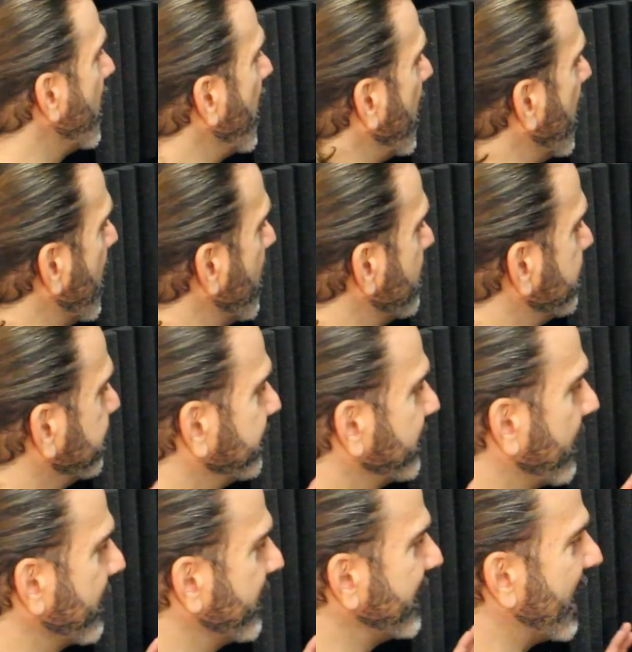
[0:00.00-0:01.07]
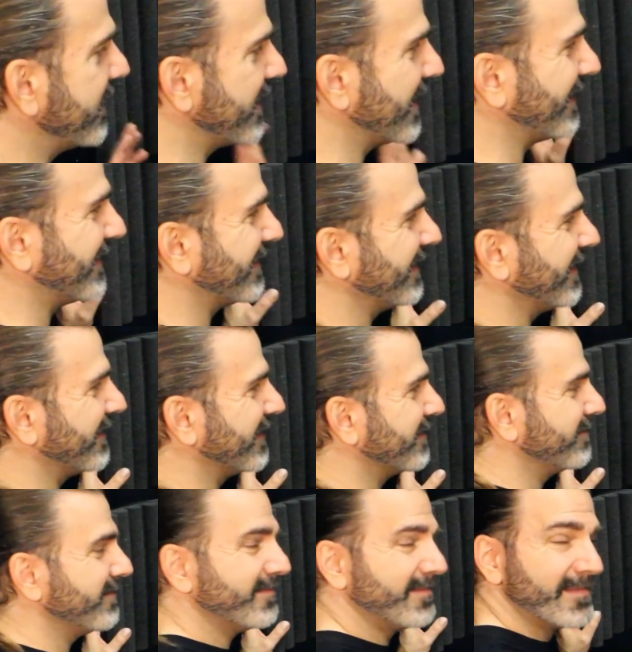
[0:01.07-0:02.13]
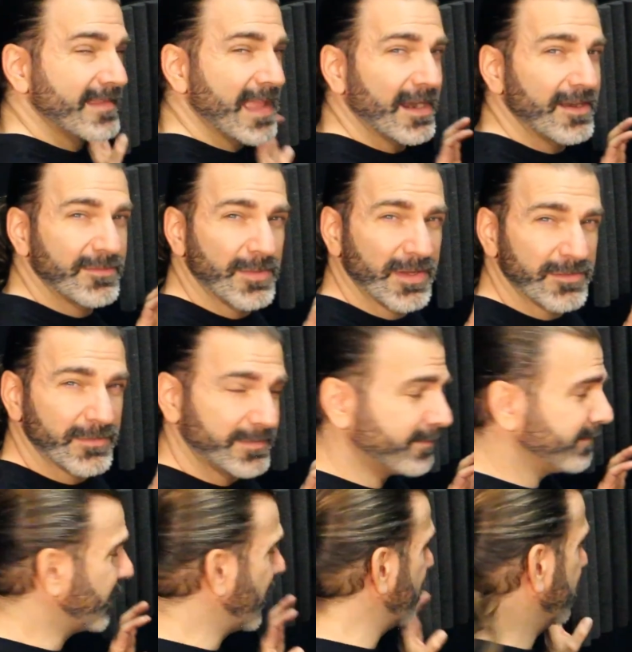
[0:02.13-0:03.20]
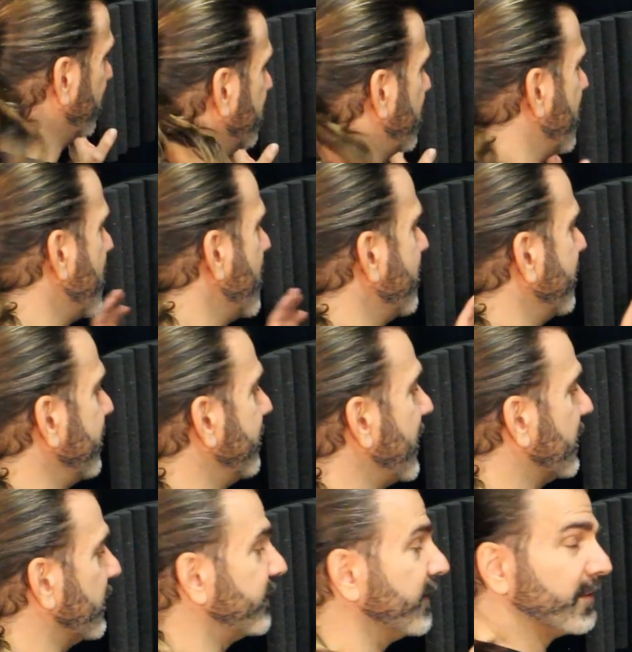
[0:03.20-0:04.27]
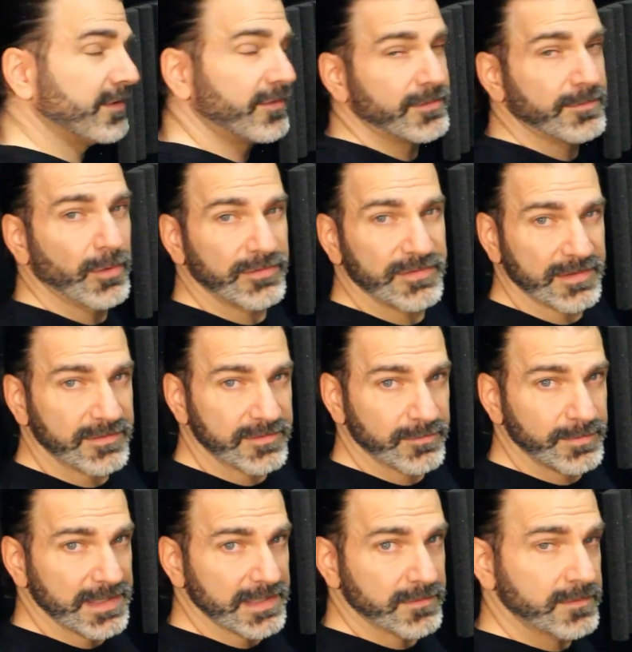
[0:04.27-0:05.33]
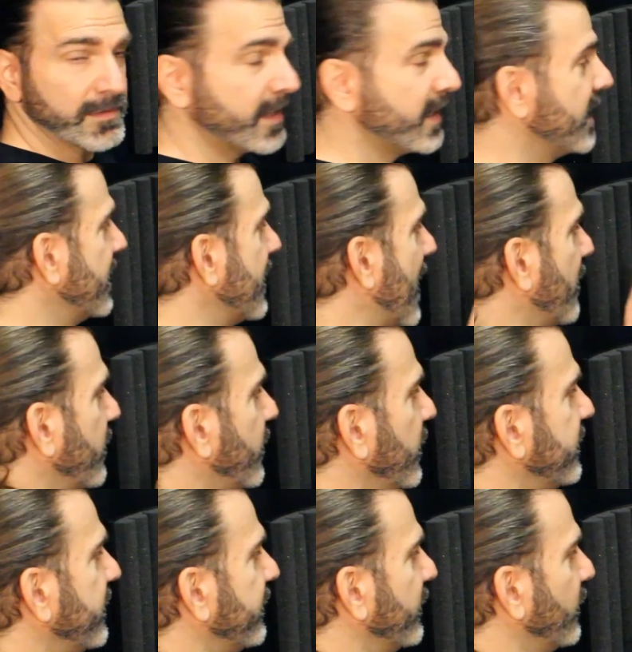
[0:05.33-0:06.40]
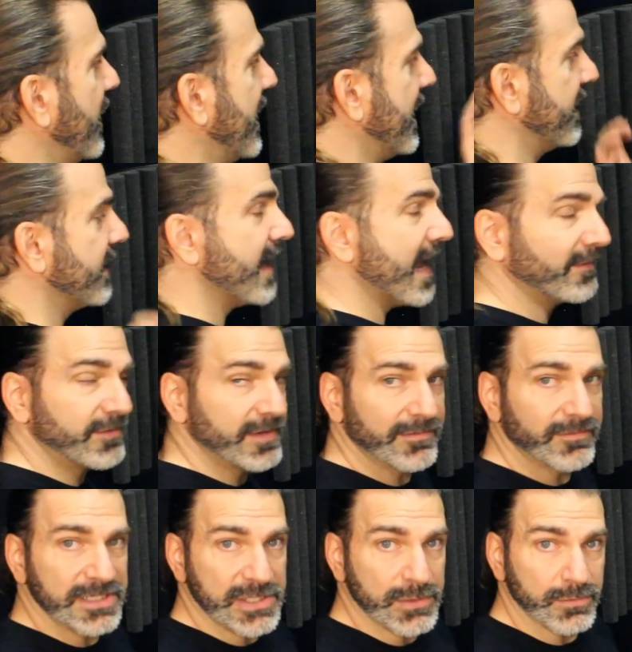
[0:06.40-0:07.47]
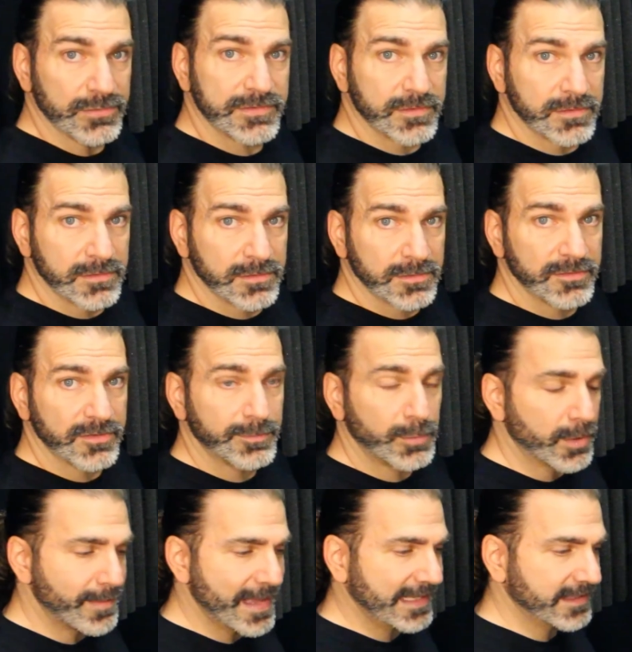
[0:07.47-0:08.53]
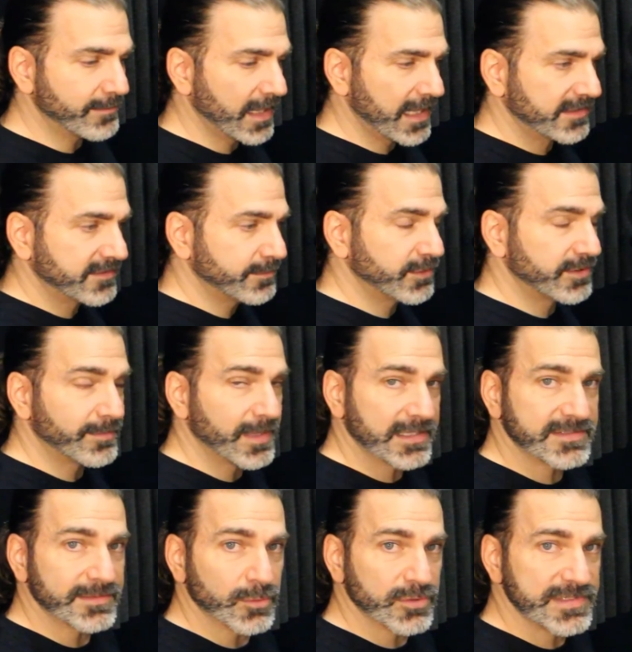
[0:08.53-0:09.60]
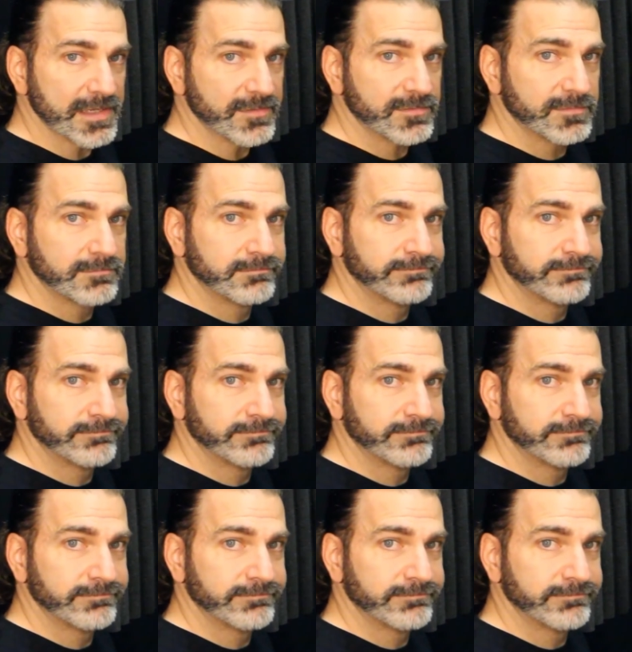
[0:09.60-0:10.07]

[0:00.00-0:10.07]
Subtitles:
go. Not as much of a problem, but the microphone is the most sensitive piece. I would put this away after every use. Just put it back in the box and put the box somewhere safe.